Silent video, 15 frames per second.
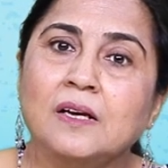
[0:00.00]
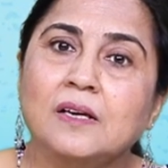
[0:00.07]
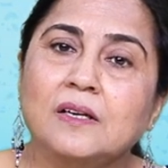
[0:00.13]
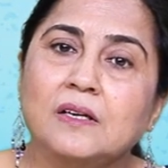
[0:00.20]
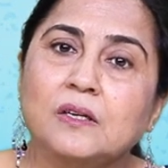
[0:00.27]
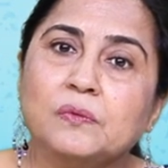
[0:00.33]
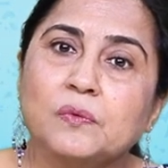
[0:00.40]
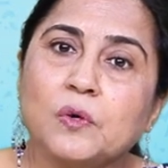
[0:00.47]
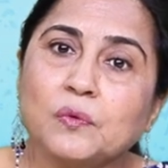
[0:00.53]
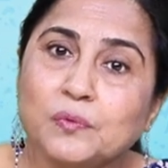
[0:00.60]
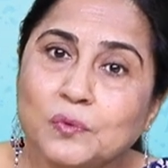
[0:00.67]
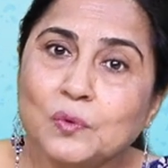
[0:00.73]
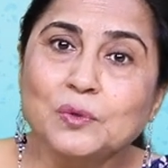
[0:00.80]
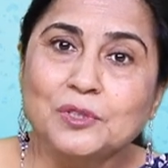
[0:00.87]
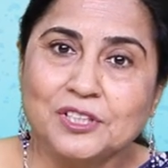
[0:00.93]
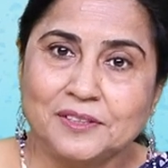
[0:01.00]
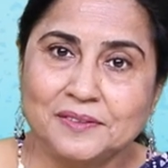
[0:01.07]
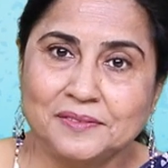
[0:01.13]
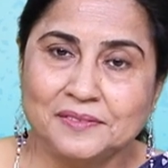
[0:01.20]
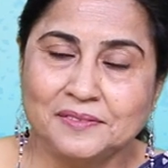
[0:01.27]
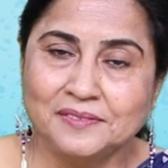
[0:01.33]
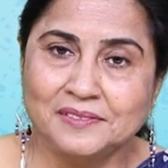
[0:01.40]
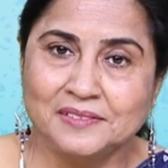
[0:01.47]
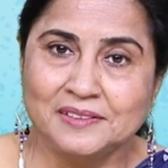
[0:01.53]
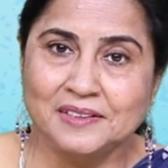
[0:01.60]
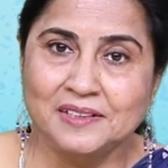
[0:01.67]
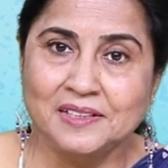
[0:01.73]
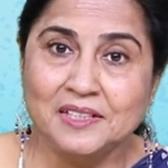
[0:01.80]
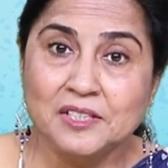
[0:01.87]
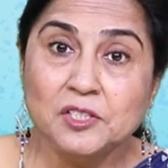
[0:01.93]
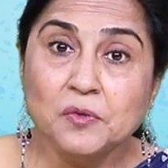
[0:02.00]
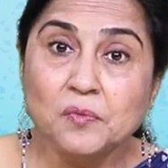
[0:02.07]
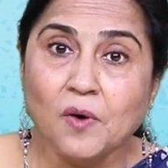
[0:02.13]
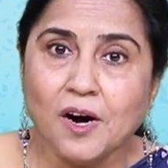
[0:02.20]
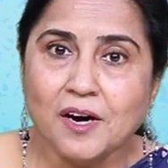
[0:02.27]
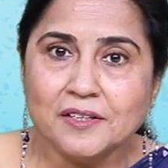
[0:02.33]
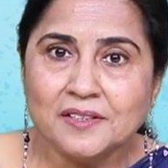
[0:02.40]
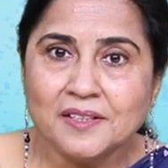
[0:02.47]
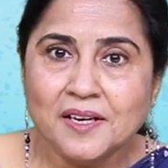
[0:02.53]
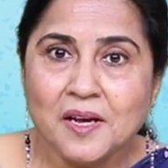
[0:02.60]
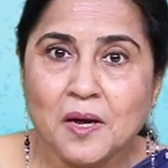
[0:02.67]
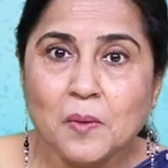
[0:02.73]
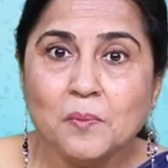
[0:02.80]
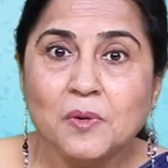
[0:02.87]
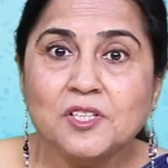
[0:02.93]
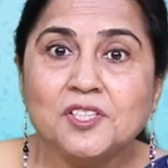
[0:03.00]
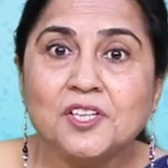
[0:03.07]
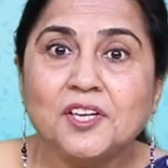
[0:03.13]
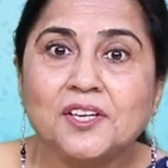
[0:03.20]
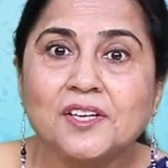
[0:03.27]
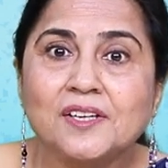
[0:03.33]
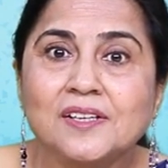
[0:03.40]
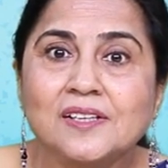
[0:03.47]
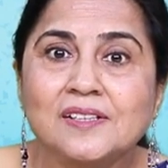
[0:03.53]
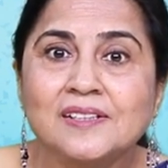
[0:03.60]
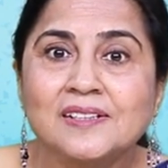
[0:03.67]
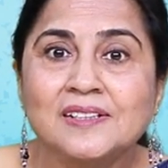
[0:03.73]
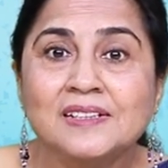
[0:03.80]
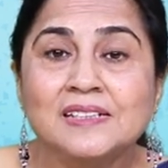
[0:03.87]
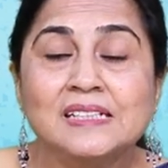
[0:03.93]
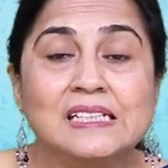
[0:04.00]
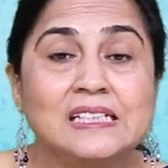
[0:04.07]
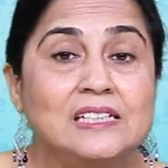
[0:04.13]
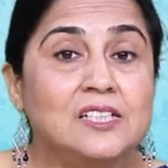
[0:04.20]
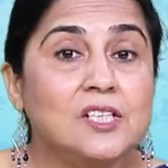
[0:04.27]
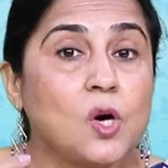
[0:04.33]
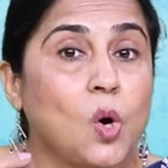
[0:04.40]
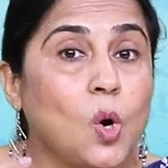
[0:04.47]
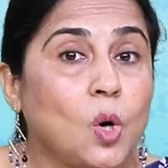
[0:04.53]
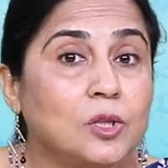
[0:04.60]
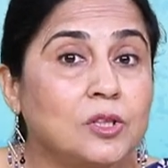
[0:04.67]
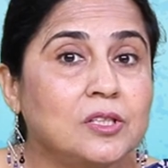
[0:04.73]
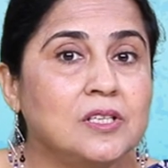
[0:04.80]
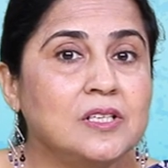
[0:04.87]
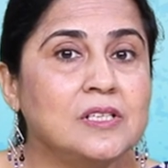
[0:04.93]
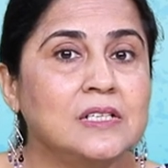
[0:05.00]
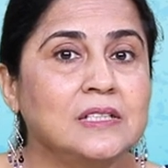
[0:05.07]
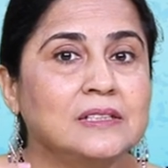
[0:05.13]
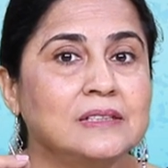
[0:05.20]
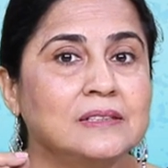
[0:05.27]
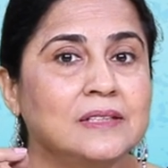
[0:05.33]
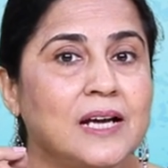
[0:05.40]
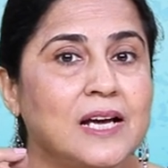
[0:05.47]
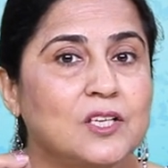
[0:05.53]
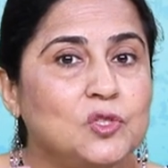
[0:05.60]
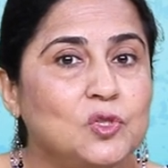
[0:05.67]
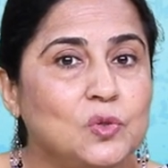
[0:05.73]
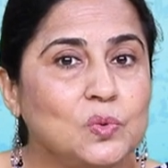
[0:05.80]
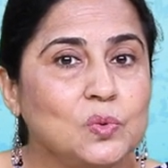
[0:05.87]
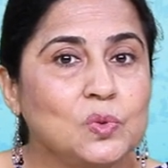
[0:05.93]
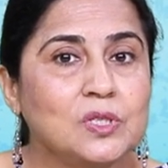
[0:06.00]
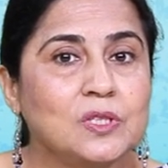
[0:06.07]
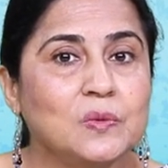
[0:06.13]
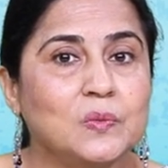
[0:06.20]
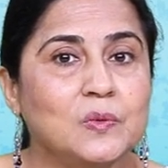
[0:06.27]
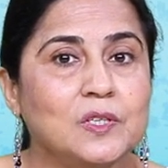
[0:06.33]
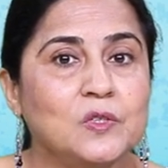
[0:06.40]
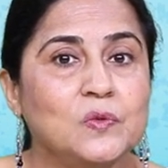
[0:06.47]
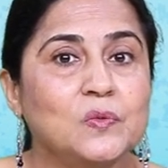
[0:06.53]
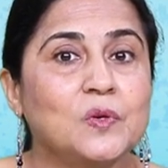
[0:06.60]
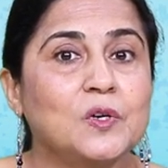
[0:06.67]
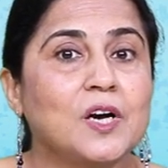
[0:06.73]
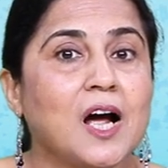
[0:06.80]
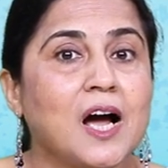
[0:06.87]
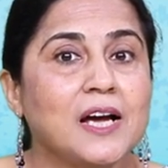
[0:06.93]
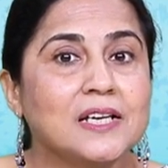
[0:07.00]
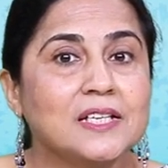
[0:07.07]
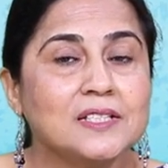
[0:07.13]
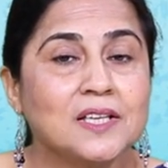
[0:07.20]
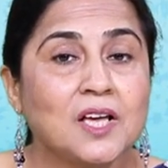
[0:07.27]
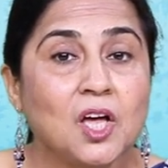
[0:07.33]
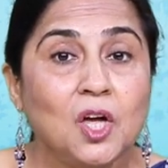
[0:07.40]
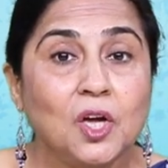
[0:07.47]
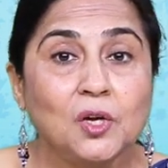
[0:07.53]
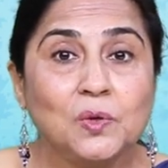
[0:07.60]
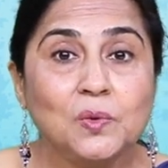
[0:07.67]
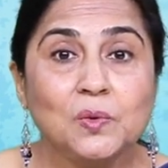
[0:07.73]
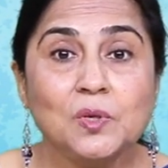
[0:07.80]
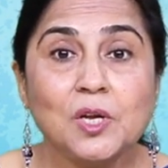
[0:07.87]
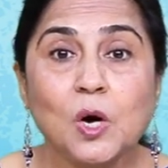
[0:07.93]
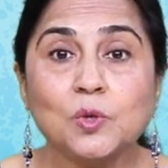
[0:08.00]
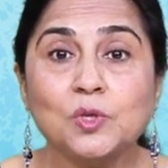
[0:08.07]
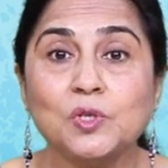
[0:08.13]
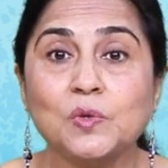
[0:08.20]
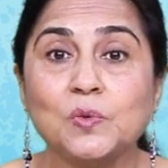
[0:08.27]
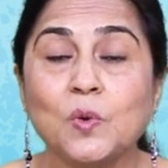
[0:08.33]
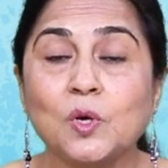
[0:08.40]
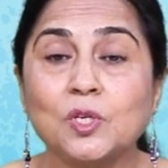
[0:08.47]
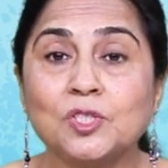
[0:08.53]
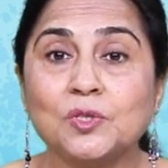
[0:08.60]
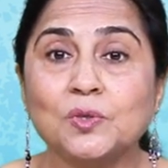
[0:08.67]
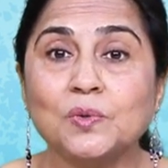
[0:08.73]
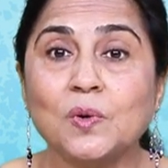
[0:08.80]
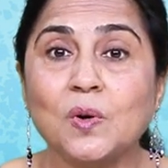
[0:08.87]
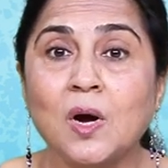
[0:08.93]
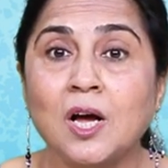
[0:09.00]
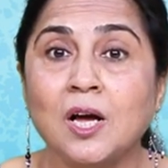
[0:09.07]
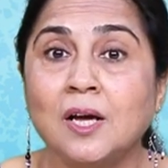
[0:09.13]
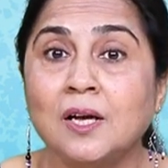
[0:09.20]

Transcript: uh, for food devoured, but here the author has used the word for eyes. You know now she was you know